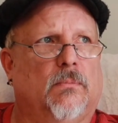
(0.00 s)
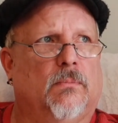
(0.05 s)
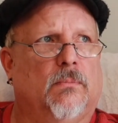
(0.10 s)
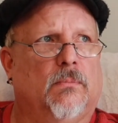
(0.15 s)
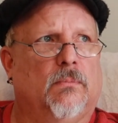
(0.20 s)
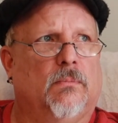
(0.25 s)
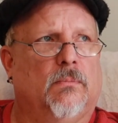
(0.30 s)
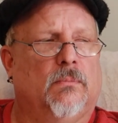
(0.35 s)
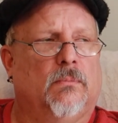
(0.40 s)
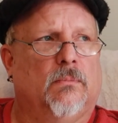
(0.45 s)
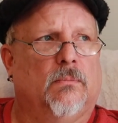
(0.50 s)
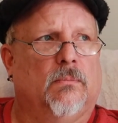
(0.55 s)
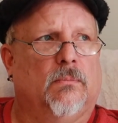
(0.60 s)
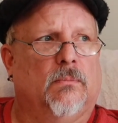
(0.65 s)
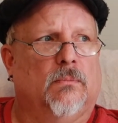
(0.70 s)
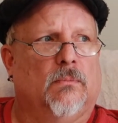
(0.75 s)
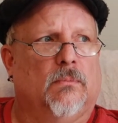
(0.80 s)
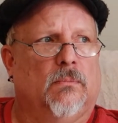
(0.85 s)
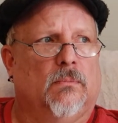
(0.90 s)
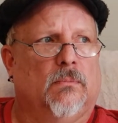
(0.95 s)

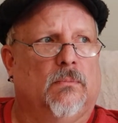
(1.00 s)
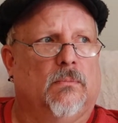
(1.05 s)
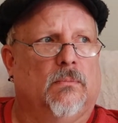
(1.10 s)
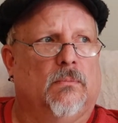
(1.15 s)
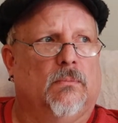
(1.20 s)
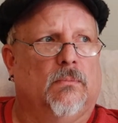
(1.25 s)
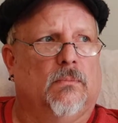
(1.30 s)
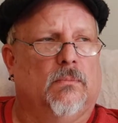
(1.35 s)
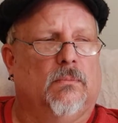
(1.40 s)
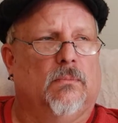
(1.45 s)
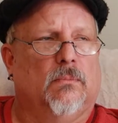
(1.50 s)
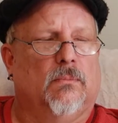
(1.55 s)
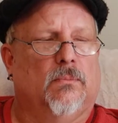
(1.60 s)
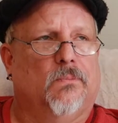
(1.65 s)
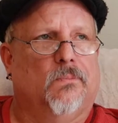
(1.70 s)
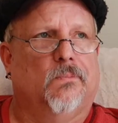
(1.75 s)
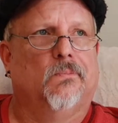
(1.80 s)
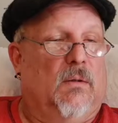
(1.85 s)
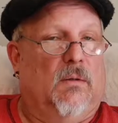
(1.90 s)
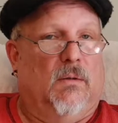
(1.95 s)

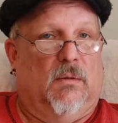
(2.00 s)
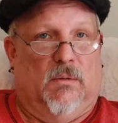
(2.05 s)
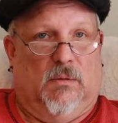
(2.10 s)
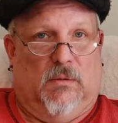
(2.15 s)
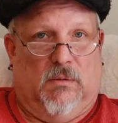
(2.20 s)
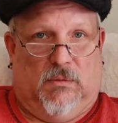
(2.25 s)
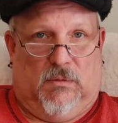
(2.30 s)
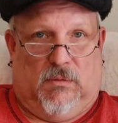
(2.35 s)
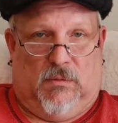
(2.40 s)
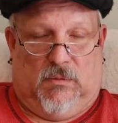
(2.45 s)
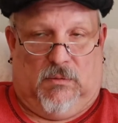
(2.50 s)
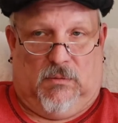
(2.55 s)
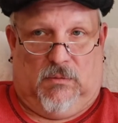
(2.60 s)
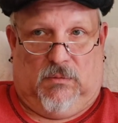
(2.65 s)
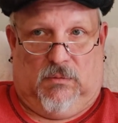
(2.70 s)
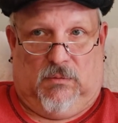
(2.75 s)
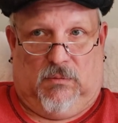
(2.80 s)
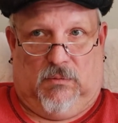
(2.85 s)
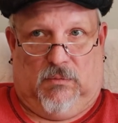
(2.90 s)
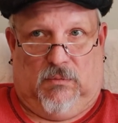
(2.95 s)

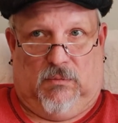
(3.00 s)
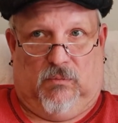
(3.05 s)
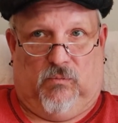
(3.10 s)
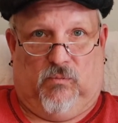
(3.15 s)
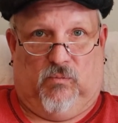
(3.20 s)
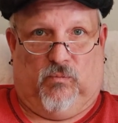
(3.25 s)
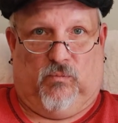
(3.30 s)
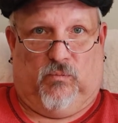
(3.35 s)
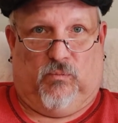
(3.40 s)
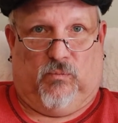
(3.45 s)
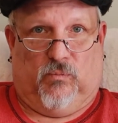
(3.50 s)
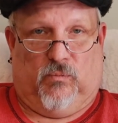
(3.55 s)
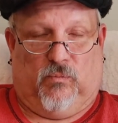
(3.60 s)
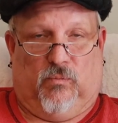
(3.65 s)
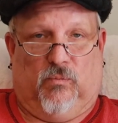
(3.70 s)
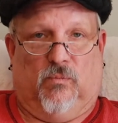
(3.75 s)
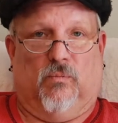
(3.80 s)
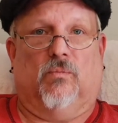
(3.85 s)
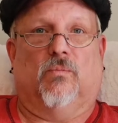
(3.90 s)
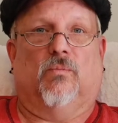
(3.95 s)

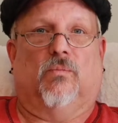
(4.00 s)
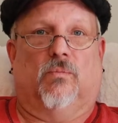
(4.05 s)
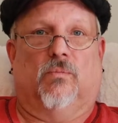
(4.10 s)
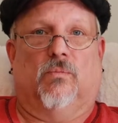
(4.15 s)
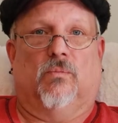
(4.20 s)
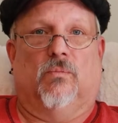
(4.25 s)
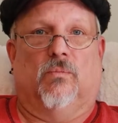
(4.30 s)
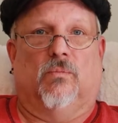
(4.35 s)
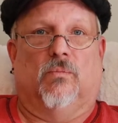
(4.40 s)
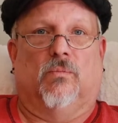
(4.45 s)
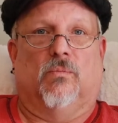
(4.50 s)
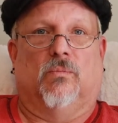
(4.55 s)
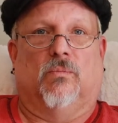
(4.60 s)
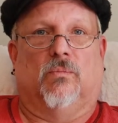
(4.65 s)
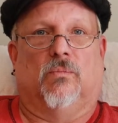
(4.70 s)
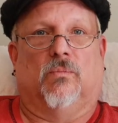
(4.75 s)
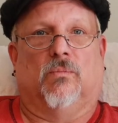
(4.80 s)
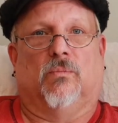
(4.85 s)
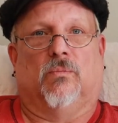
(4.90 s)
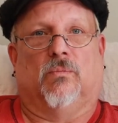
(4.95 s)

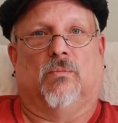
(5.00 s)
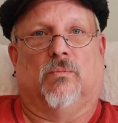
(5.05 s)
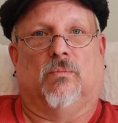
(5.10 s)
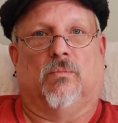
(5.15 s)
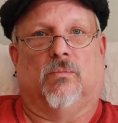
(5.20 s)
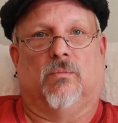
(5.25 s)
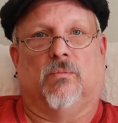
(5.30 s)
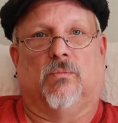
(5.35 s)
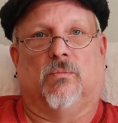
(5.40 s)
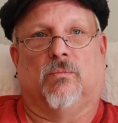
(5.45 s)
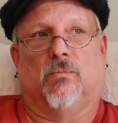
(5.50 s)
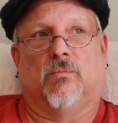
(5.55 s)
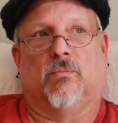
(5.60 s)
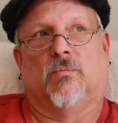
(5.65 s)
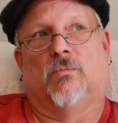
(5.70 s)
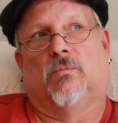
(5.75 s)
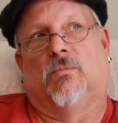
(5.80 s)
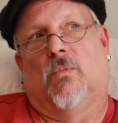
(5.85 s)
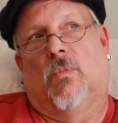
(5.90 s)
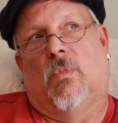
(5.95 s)

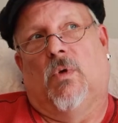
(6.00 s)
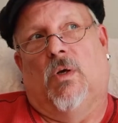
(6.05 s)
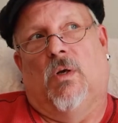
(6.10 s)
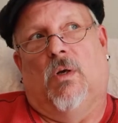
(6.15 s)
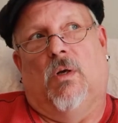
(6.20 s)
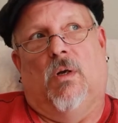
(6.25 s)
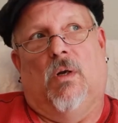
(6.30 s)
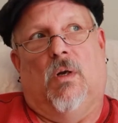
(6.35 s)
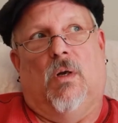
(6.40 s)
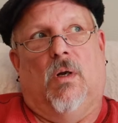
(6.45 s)
No words are spoken by the person on screen.